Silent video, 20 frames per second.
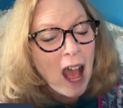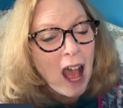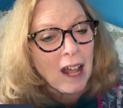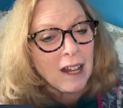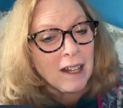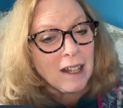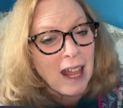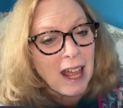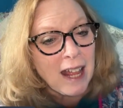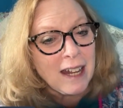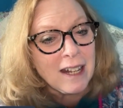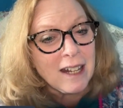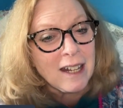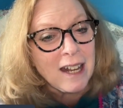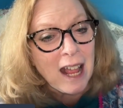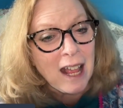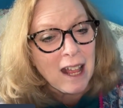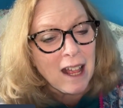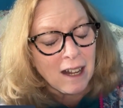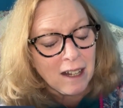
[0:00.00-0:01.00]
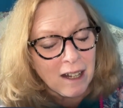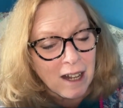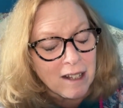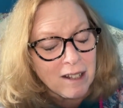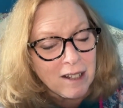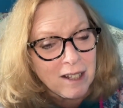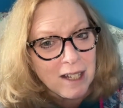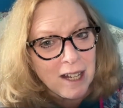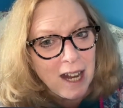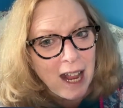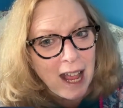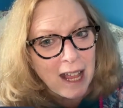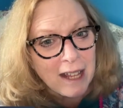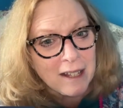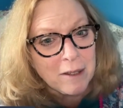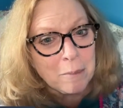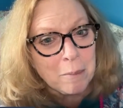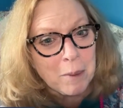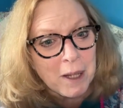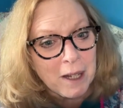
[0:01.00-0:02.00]
unless it
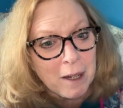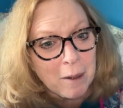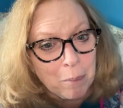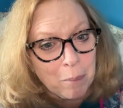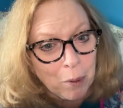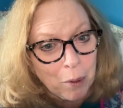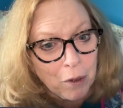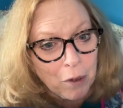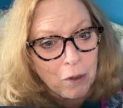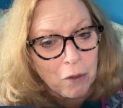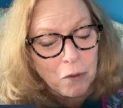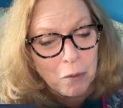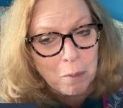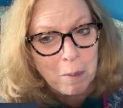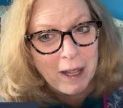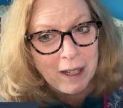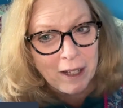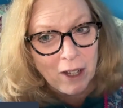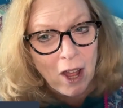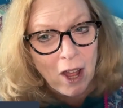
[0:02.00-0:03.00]
has been approved by the